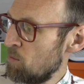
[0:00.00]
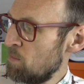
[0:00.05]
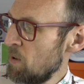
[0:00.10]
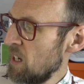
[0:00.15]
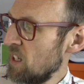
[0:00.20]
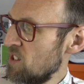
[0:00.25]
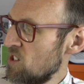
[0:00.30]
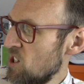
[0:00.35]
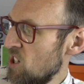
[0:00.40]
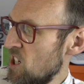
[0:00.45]
The
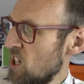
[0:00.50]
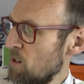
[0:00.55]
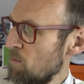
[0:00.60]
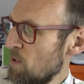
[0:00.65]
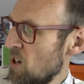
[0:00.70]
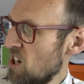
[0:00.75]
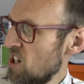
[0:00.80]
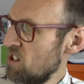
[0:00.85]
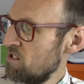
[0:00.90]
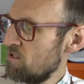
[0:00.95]
Big
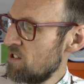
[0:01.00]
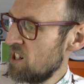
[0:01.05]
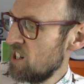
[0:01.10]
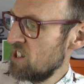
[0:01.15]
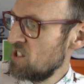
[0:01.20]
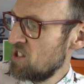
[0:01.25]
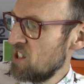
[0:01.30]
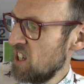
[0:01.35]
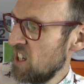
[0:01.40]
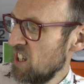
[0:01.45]
Time, High
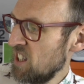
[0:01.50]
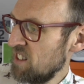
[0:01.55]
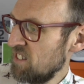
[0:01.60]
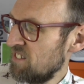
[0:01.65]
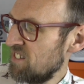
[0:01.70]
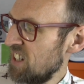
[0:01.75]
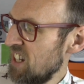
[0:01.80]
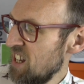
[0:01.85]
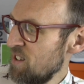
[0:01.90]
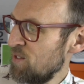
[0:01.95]

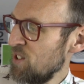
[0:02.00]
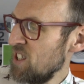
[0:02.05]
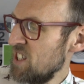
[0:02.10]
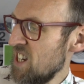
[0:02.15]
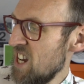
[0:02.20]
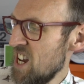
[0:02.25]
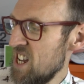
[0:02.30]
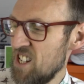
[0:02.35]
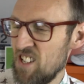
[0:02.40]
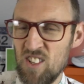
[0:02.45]
Rising, The Living
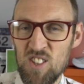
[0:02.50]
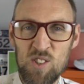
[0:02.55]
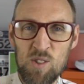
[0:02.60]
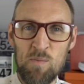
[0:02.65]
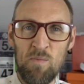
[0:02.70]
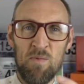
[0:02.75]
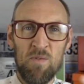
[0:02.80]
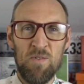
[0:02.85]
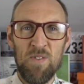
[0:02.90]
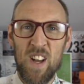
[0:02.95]
Dead. There's
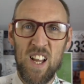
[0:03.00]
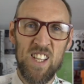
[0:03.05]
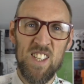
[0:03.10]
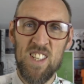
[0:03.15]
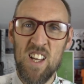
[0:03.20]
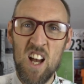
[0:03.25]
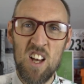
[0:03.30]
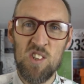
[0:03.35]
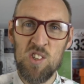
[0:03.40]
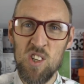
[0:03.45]
some
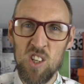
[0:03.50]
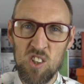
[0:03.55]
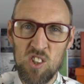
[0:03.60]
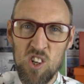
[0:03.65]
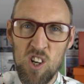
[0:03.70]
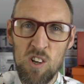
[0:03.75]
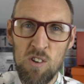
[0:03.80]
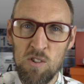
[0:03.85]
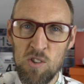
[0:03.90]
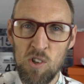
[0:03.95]
fantastic
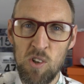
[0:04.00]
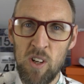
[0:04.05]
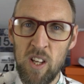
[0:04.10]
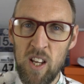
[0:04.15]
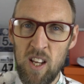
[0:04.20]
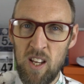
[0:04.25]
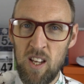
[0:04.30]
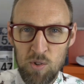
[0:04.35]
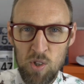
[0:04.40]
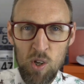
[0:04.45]
tunes on here.